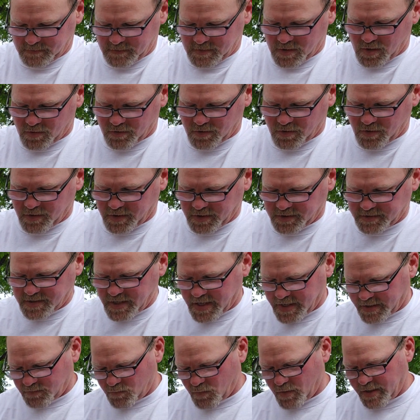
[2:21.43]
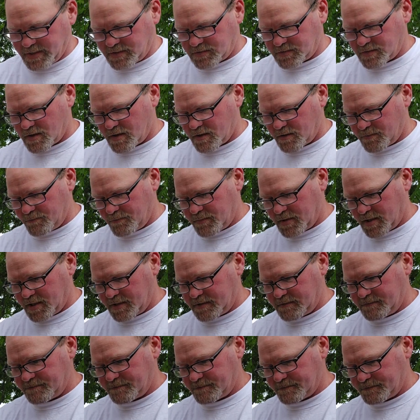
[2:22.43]
Don't know the exact weights on them,
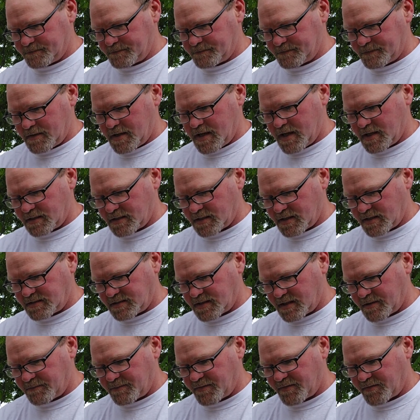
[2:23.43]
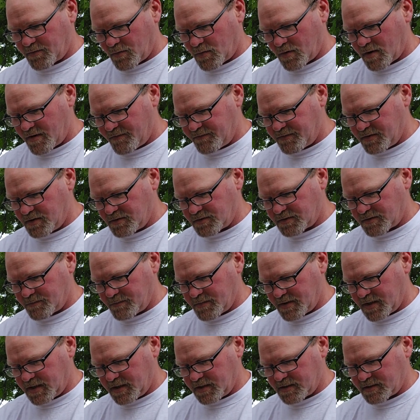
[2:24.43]
but as I said before, I've used
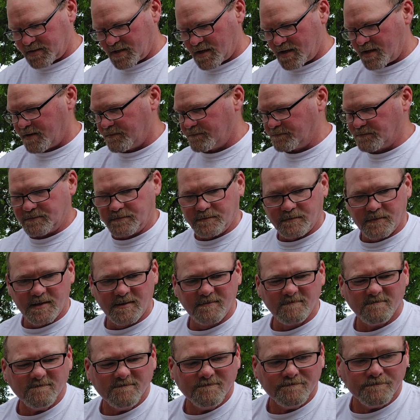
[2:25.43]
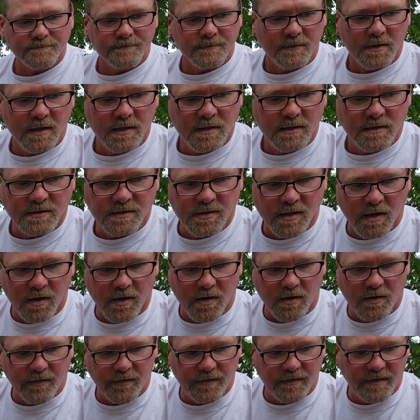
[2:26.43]
them many a time.
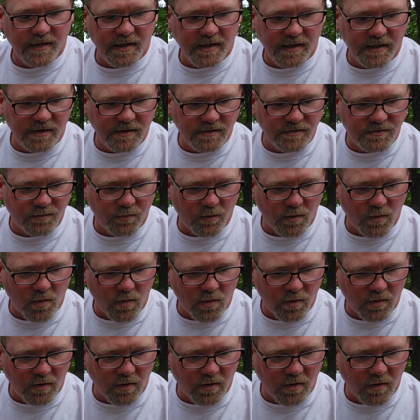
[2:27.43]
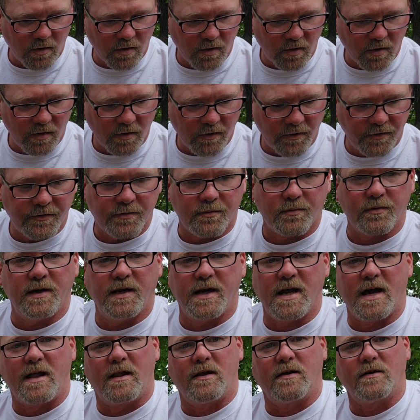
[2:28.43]
So these were
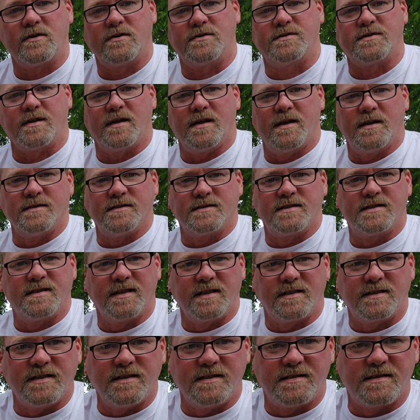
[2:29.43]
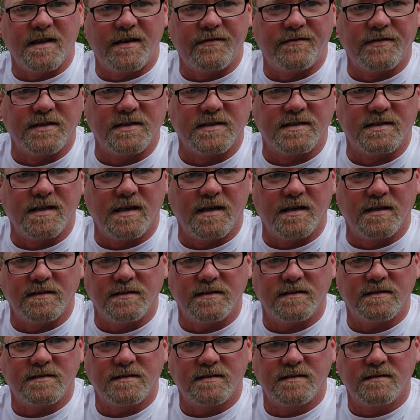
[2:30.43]

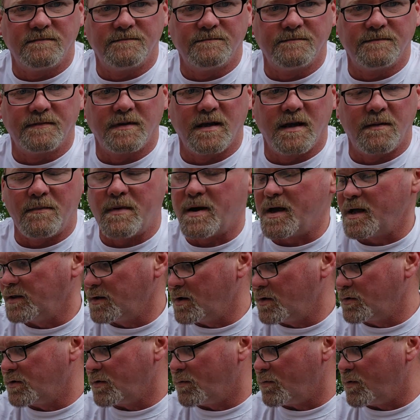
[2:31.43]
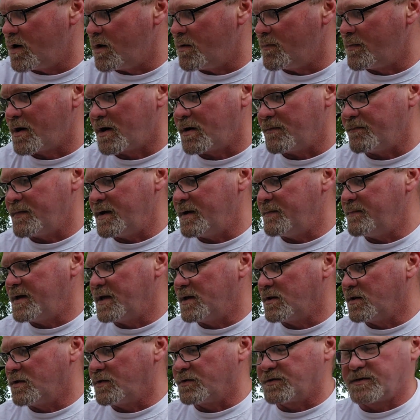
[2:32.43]
$3.67 at my local Walmart.
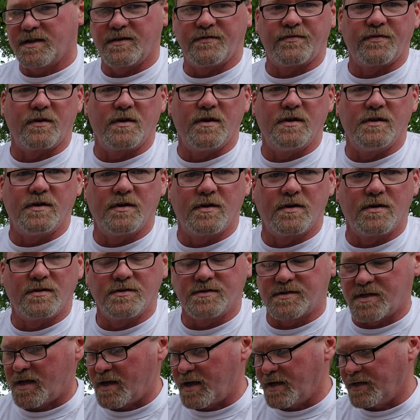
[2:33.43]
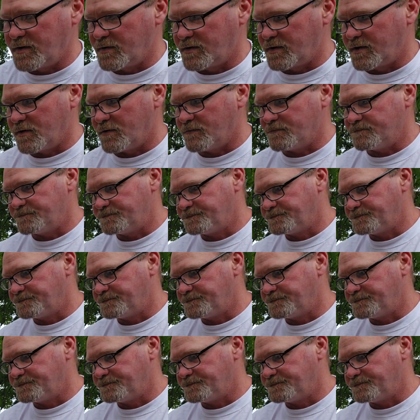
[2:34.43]
Maybe a little different at yours. I don't know.